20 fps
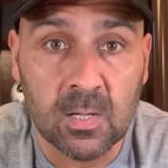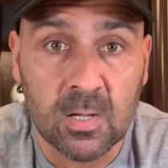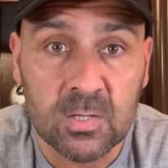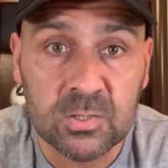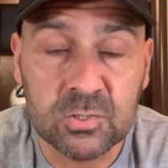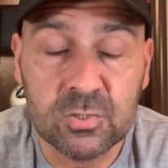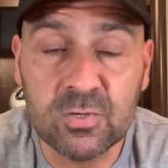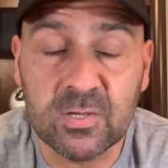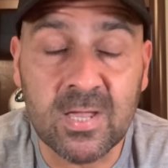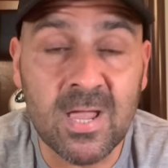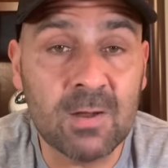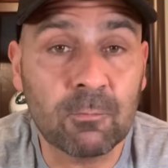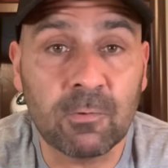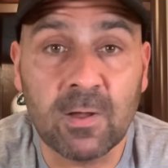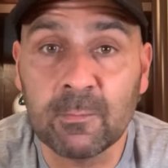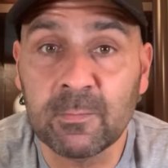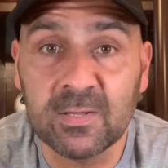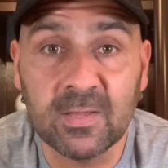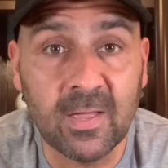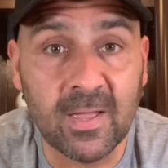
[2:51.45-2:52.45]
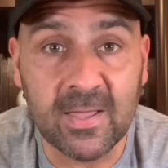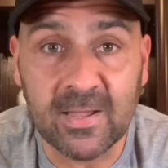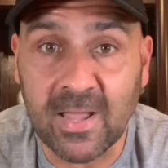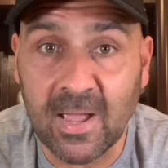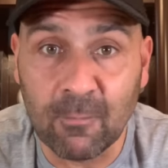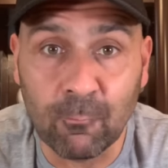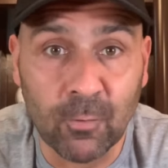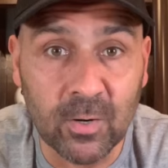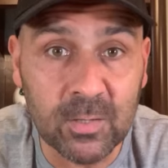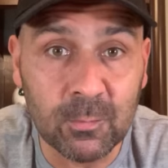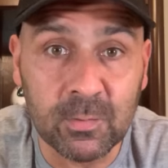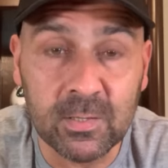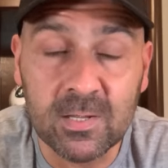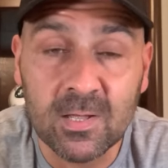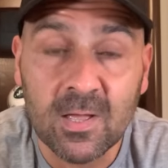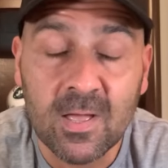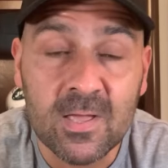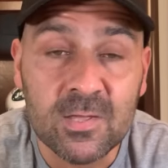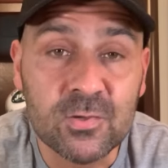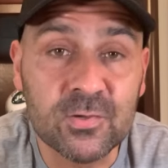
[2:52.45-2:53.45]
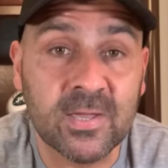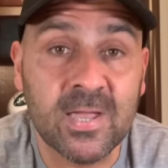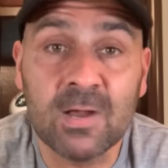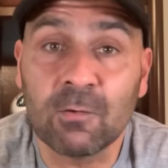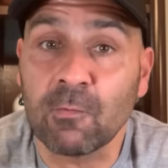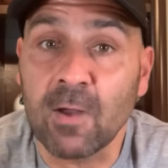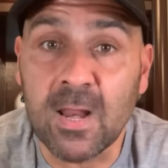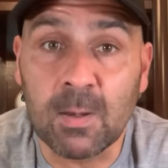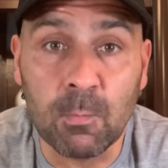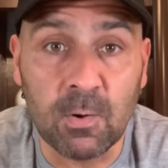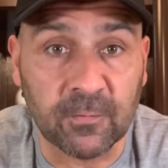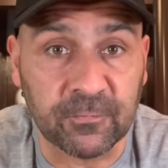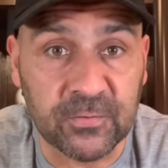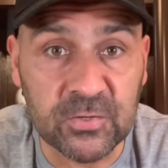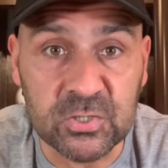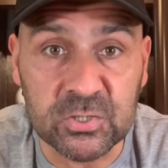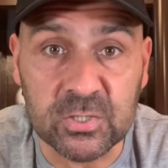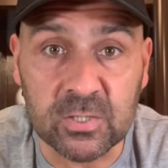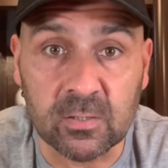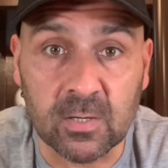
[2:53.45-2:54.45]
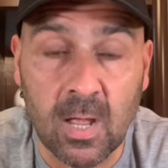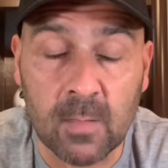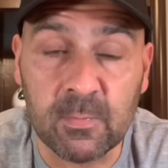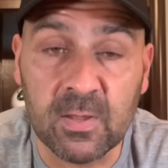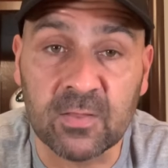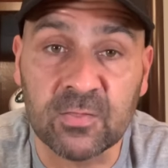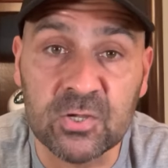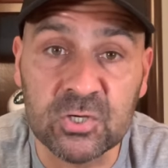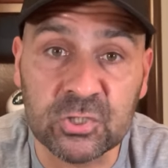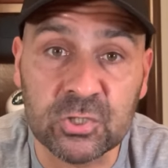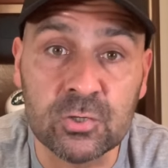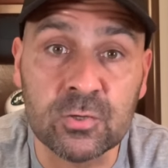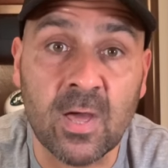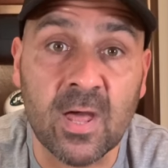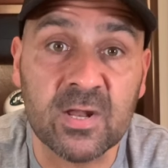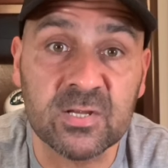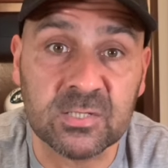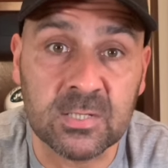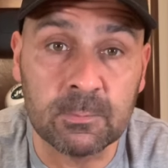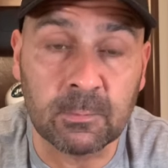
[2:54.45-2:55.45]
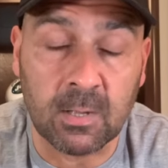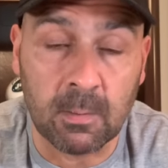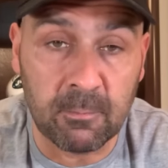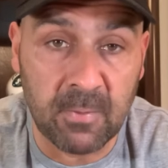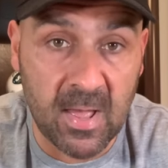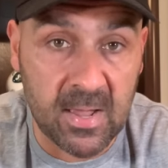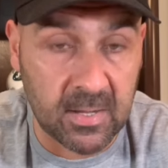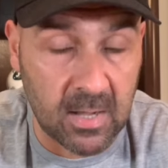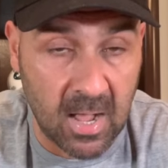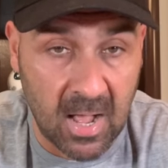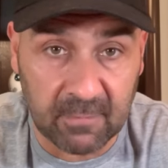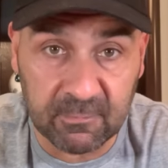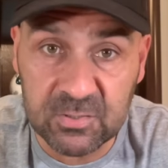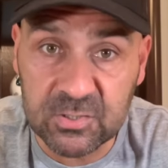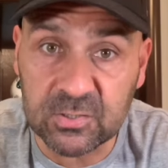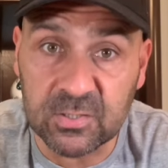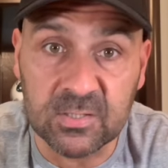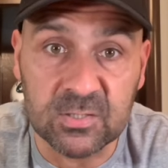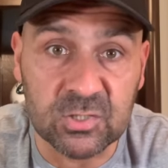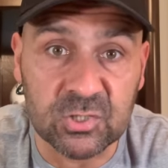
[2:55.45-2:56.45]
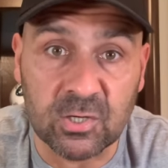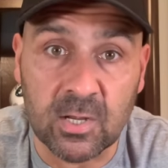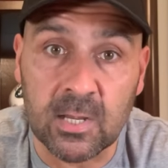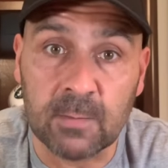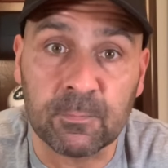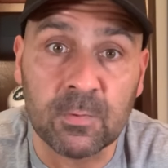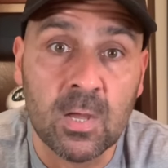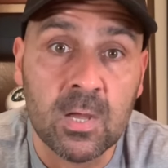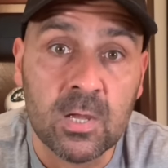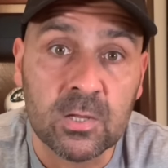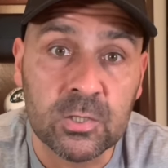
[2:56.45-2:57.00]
So you can't, I mean, like, what do we, you can't write him off this year. I mean, this year, you got to see him come back, obviously in shape.